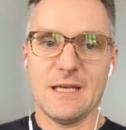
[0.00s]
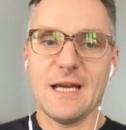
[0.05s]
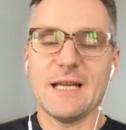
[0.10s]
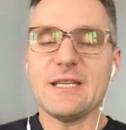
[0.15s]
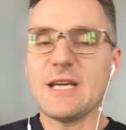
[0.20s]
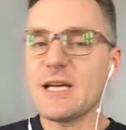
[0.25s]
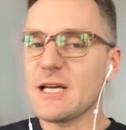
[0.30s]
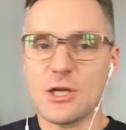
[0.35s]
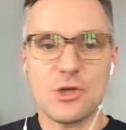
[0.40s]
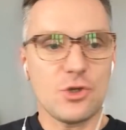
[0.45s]

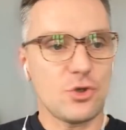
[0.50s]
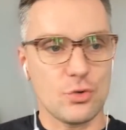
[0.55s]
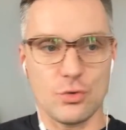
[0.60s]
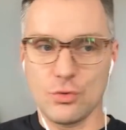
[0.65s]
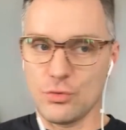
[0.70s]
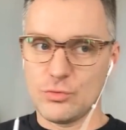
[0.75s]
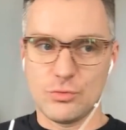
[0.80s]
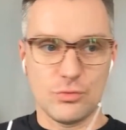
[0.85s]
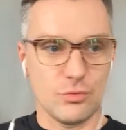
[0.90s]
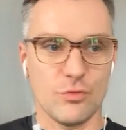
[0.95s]
I don't want to
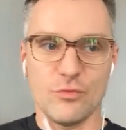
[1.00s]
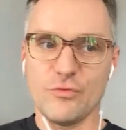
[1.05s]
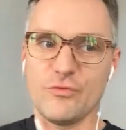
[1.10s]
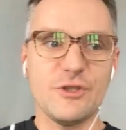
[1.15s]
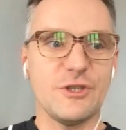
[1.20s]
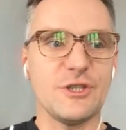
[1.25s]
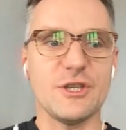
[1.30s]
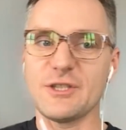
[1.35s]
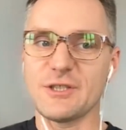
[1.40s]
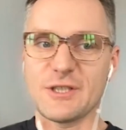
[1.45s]
see a
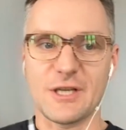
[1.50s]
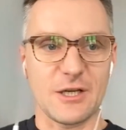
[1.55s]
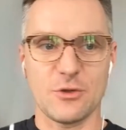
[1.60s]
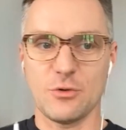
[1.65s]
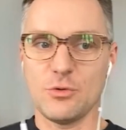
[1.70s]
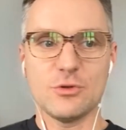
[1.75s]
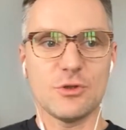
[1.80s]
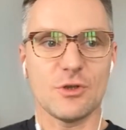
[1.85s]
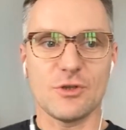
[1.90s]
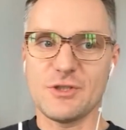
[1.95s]
deal that
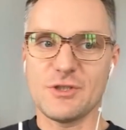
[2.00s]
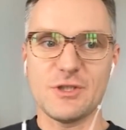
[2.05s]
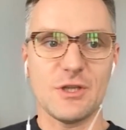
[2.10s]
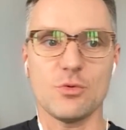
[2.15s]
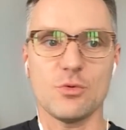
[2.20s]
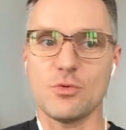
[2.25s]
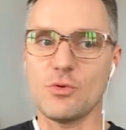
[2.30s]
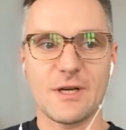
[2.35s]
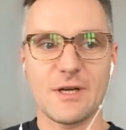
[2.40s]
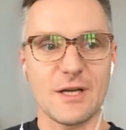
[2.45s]
allows them to
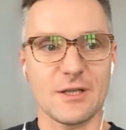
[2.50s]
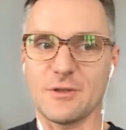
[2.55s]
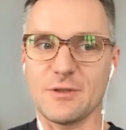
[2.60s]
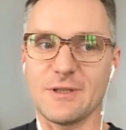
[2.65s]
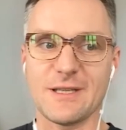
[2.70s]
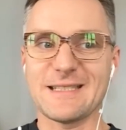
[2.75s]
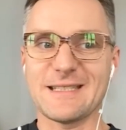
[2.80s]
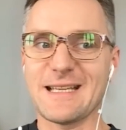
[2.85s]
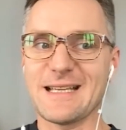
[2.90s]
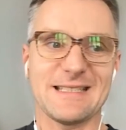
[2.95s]
save
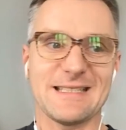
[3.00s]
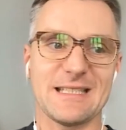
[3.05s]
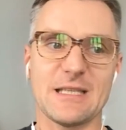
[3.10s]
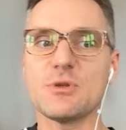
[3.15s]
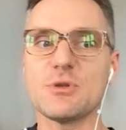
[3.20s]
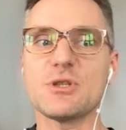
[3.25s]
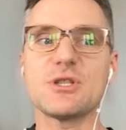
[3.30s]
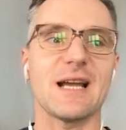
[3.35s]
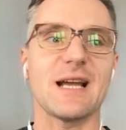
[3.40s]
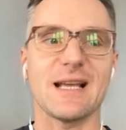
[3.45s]
face
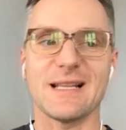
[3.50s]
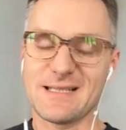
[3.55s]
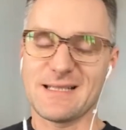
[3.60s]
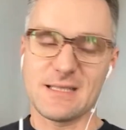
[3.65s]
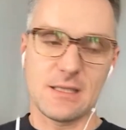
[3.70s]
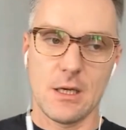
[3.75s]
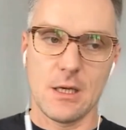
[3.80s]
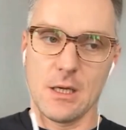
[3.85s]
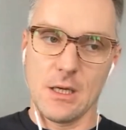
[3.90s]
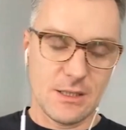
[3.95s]
and
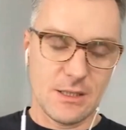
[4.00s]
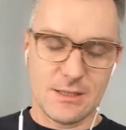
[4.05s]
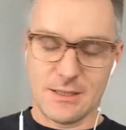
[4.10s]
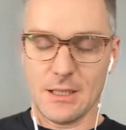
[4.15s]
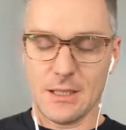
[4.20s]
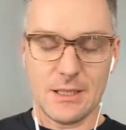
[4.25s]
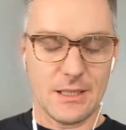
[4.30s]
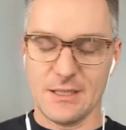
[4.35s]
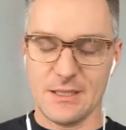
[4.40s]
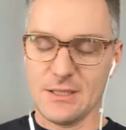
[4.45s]
present the
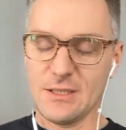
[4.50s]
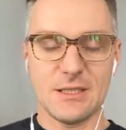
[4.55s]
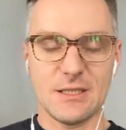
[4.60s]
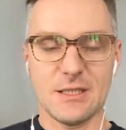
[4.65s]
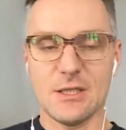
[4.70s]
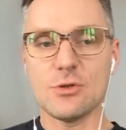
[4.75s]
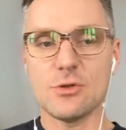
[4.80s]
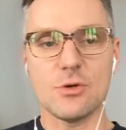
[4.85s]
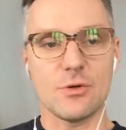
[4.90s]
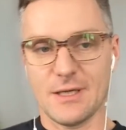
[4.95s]
end of the
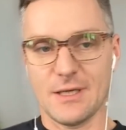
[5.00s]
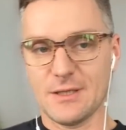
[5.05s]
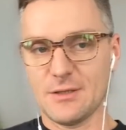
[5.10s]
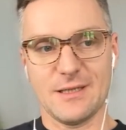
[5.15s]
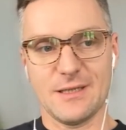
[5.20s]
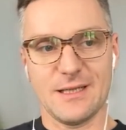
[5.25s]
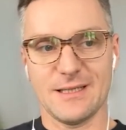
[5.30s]
war as their